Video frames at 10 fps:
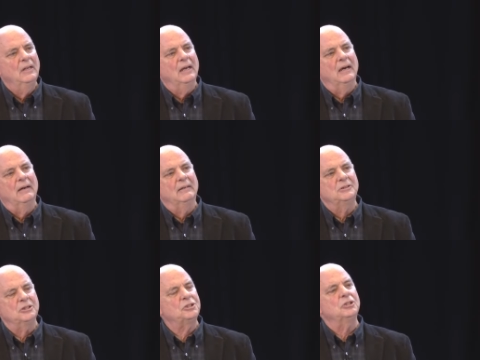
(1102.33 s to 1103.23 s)
uh,
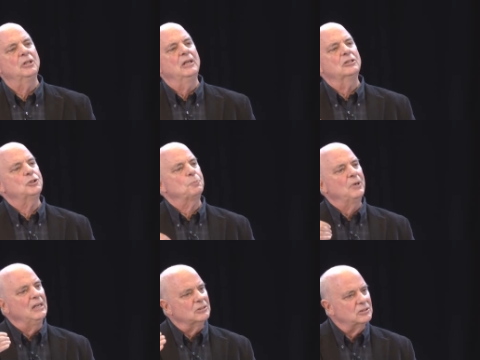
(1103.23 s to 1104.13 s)
just
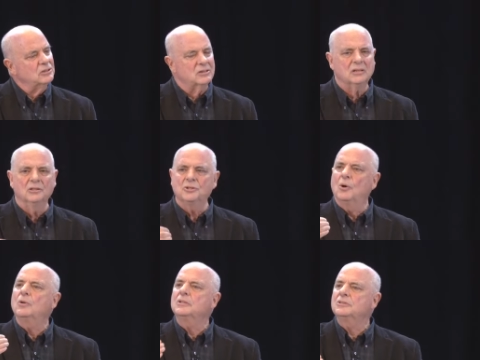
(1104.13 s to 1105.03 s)
express
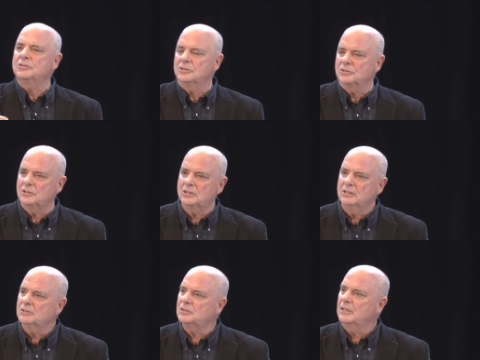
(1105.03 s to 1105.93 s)
condolences
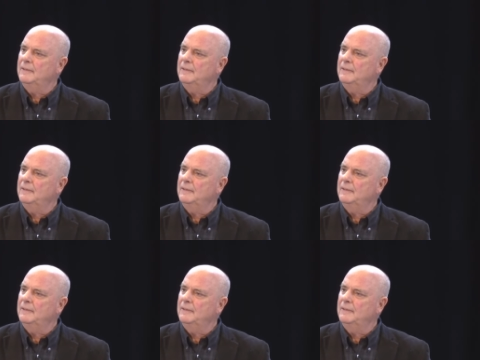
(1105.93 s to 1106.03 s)
because